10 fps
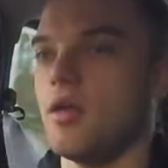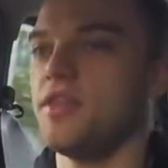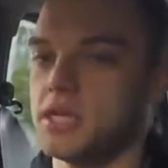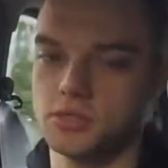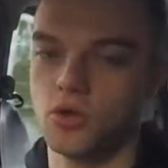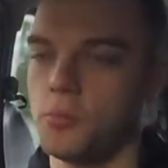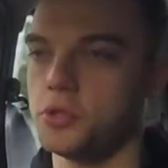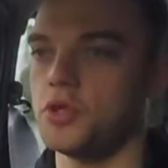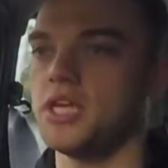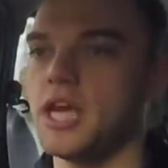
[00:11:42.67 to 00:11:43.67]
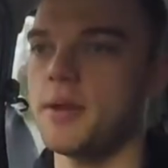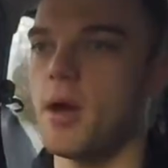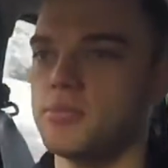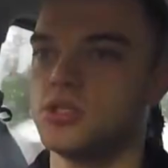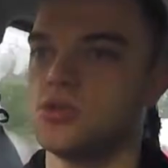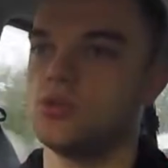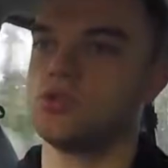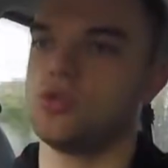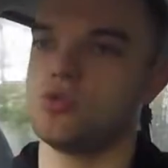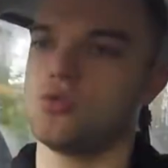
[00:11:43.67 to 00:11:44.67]
This opportunity came up to
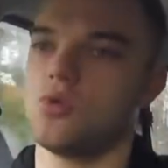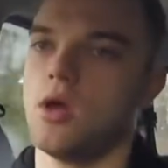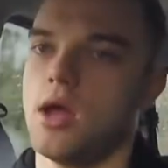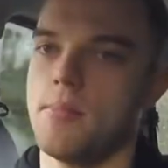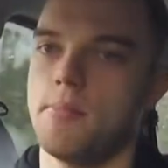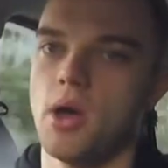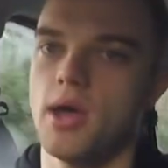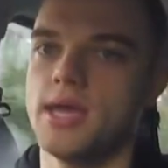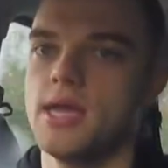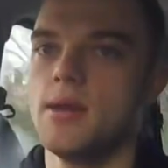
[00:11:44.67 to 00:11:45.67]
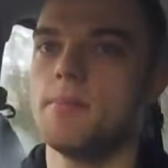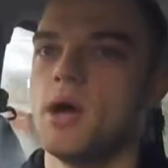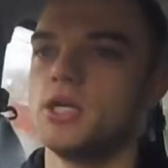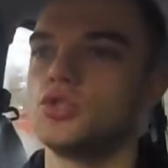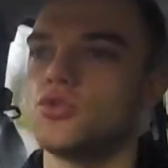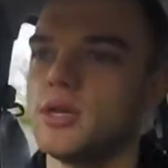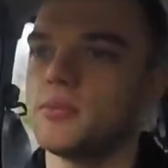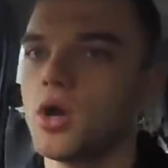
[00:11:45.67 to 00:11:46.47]
buy my dream